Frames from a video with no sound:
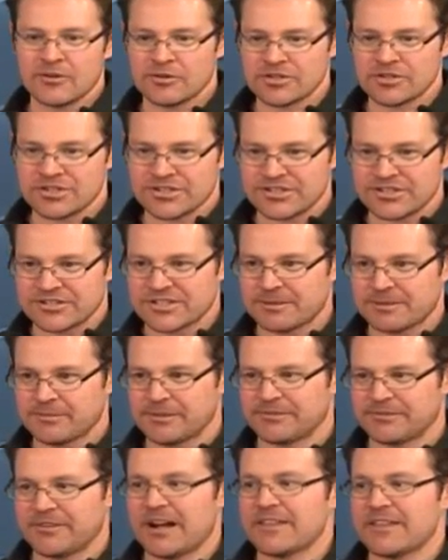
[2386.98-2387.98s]
we're just going to
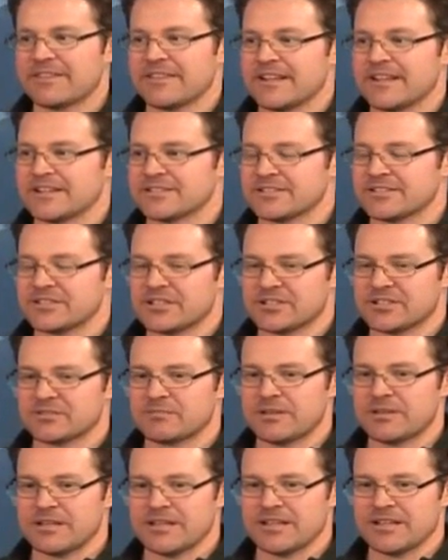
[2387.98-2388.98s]
simplify things and
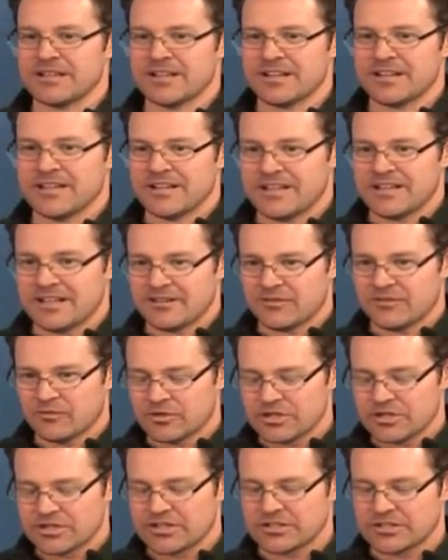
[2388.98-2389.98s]

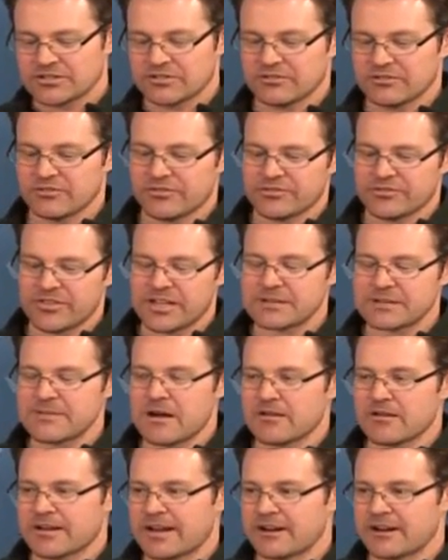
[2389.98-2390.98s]
we're just going to think
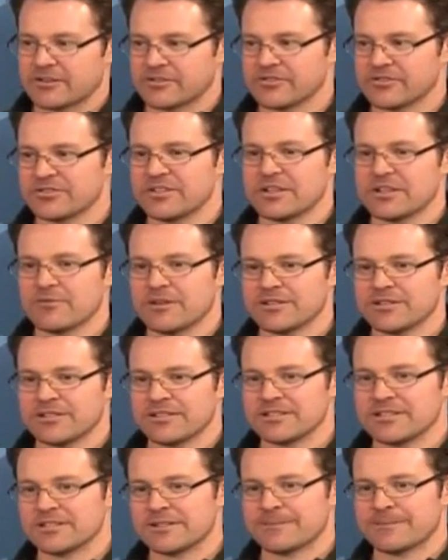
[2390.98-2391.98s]
about character
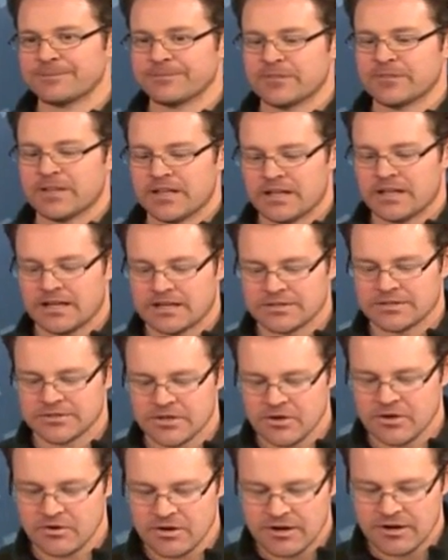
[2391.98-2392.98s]
sequences. And
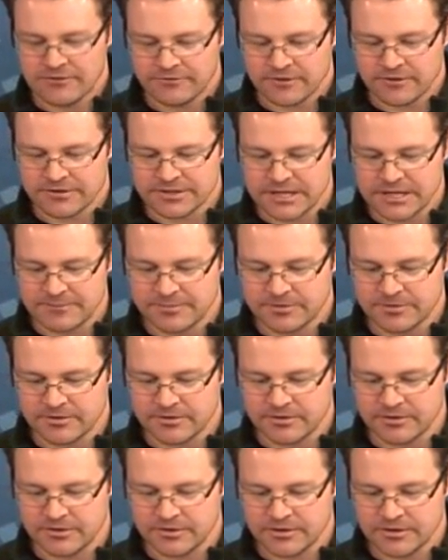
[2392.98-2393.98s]
so, for
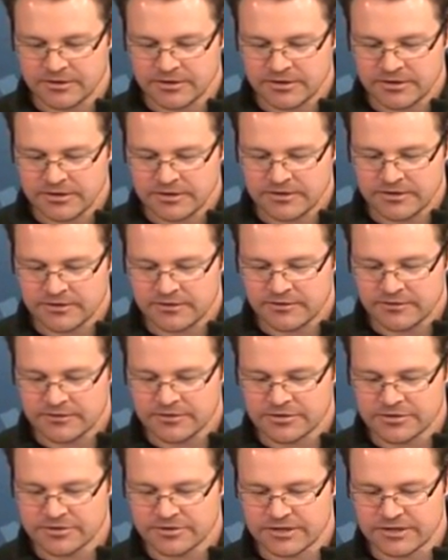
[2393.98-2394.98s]
example,
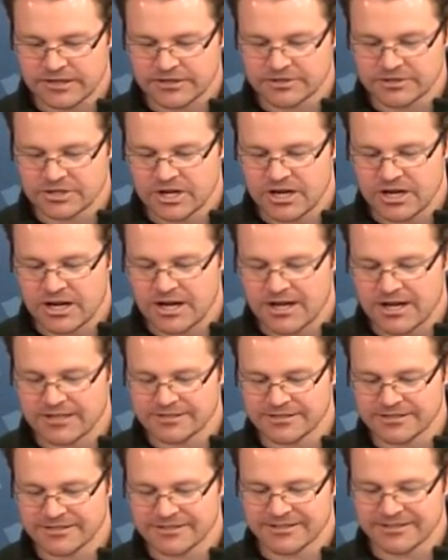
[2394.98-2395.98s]
the string
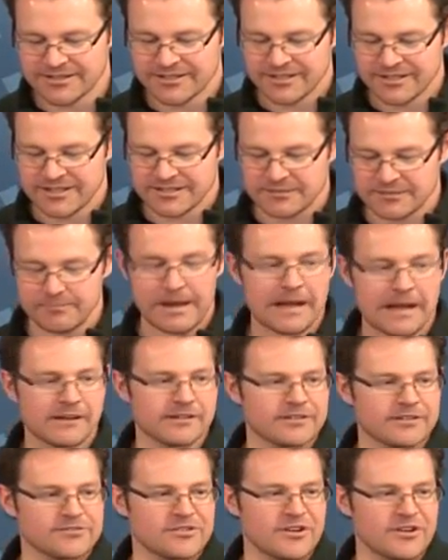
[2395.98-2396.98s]
taught is a
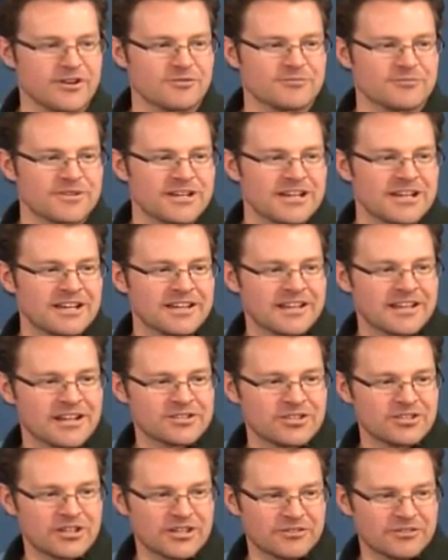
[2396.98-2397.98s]
palindrome
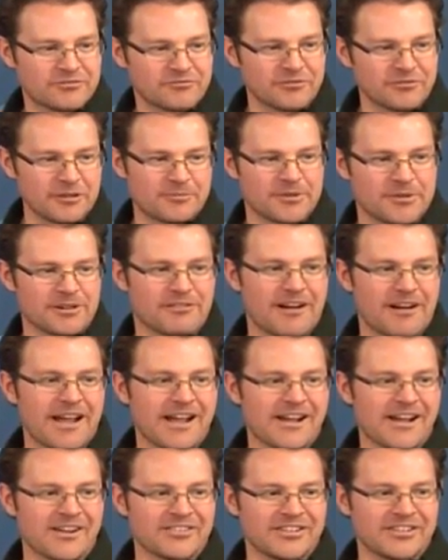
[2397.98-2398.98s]
because you can flip it
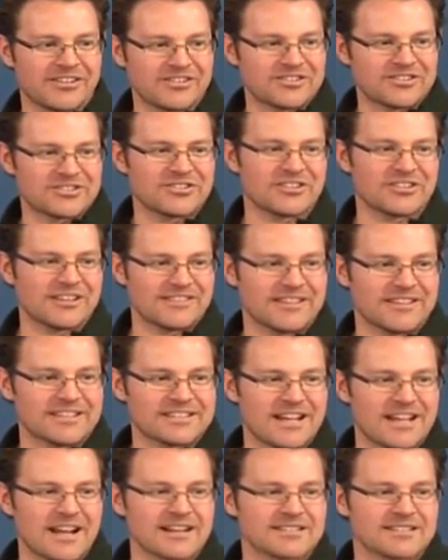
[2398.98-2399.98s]
around and you still get the
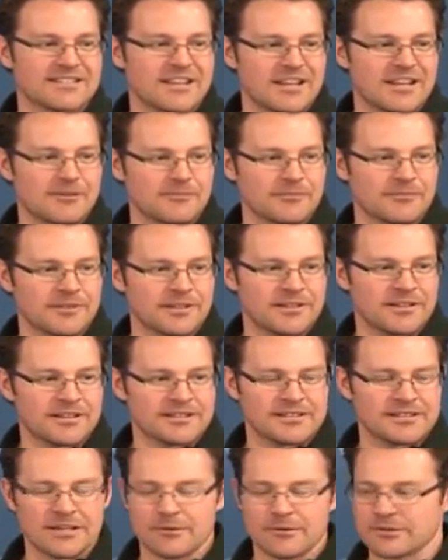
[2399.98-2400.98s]
exact same
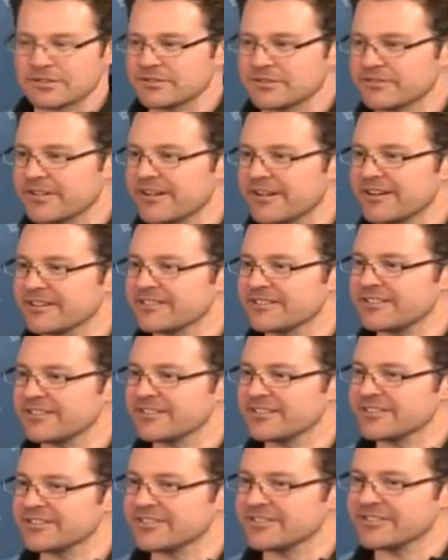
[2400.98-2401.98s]
sequence of
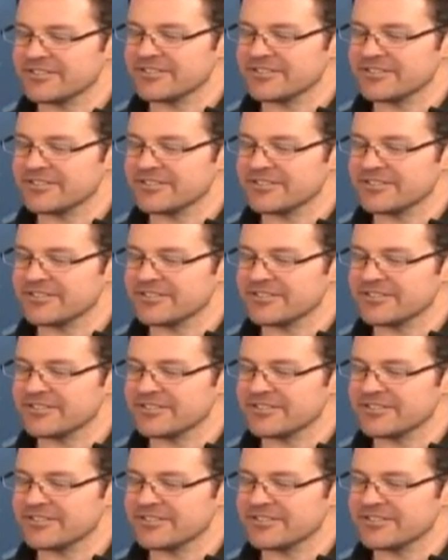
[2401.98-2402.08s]
characters.